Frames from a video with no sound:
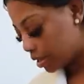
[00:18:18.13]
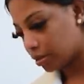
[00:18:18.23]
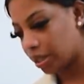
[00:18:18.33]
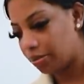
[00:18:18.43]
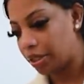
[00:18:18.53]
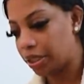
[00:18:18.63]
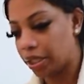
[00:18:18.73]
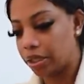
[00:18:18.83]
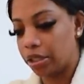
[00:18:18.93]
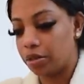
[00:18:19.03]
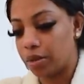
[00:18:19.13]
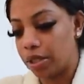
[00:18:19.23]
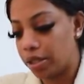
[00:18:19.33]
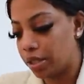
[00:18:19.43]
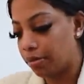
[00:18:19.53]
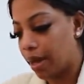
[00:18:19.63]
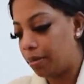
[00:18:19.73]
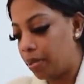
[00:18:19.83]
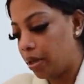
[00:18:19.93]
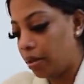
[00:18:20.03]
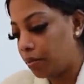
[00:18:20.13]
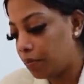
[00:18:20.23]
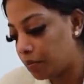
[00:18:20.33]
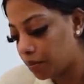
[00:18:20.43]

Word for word: So let me check this one. This one might be it.